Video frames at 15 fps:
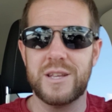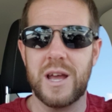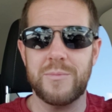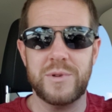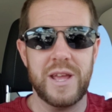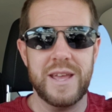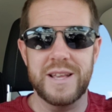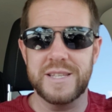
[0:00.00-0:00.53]

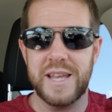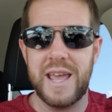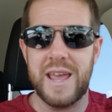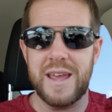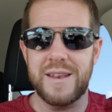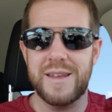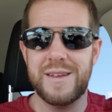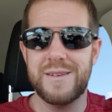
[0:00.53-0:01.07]
come to his
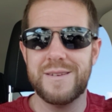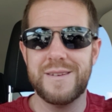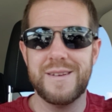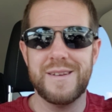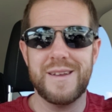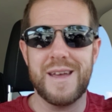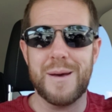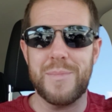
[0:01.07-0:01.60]
aid
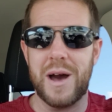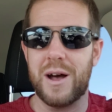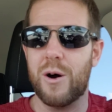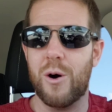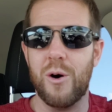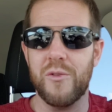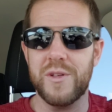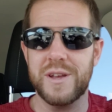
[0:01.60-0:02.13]

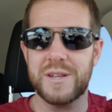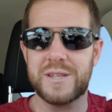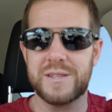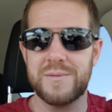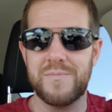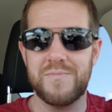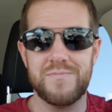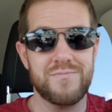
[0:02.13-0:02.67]
about all this.